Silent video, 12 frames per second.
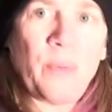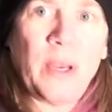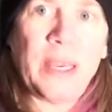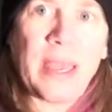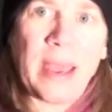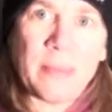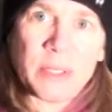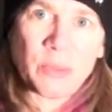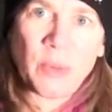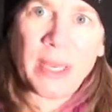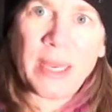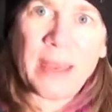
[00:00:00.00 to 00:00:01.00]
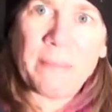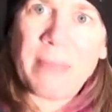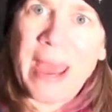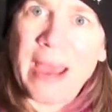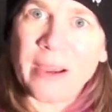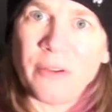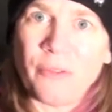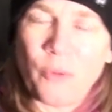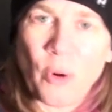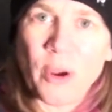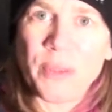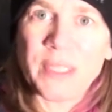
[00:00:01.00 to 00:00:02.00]
we kept swinging it back and
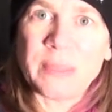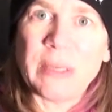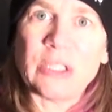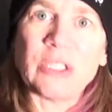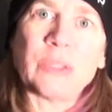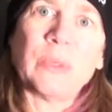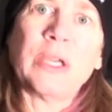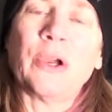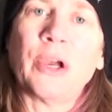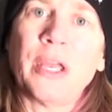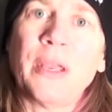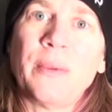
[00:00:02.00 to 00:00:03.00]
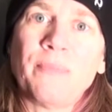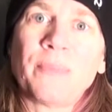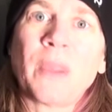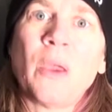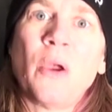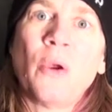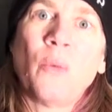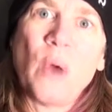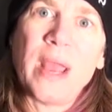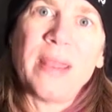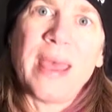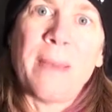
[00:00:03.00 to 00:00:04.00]
forth as much as we could.
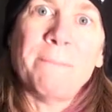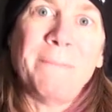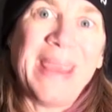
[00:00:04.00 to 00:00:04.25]
When that